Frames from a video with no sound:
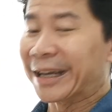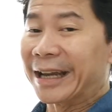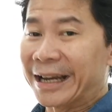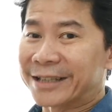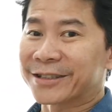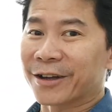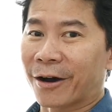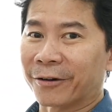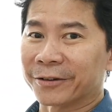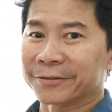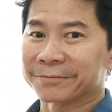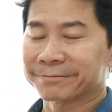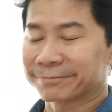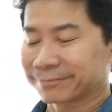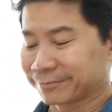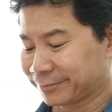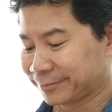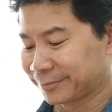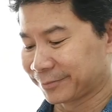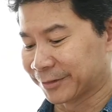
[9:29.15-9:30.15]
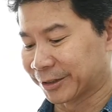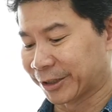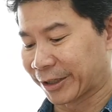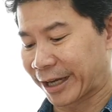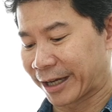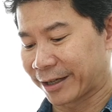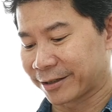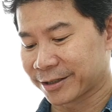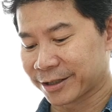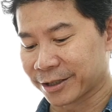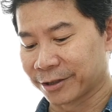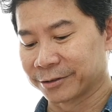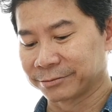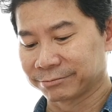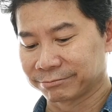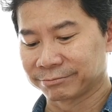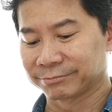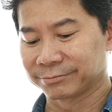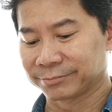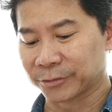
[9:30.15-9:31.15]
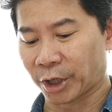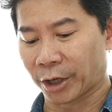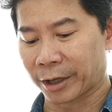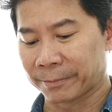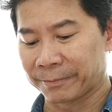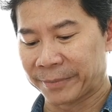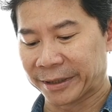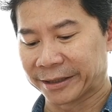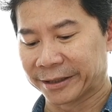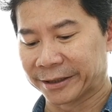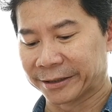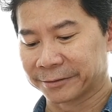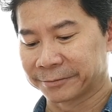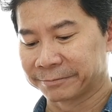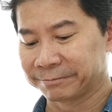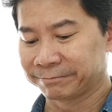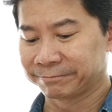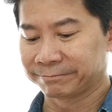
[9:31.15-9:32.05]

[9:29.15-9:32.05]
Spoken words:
it's on. Okay, so not a big deal.